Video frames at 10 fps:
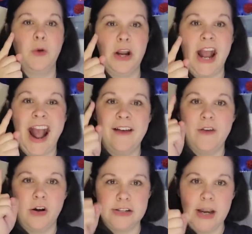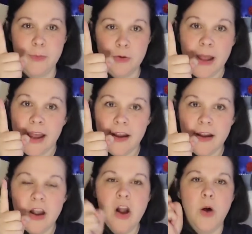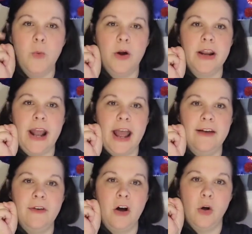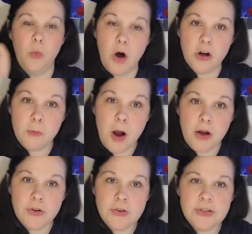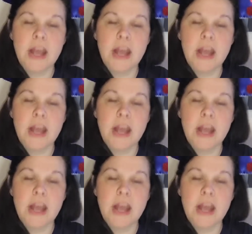We're going to have our diaper bag, we're going to have our water bottles,